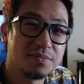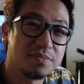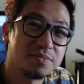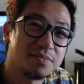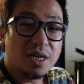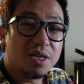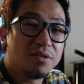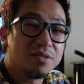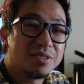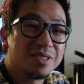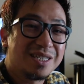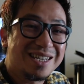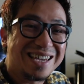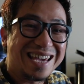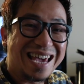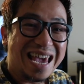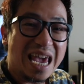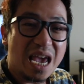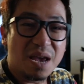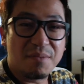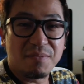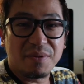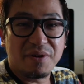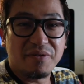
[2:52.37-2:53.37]
I use the
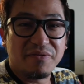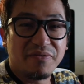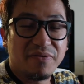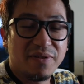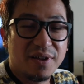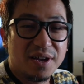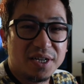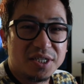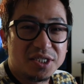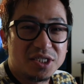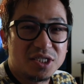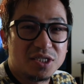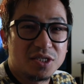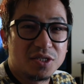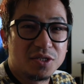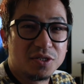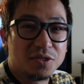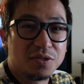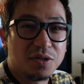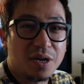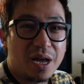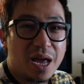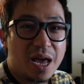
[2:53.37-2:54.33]
camera flash to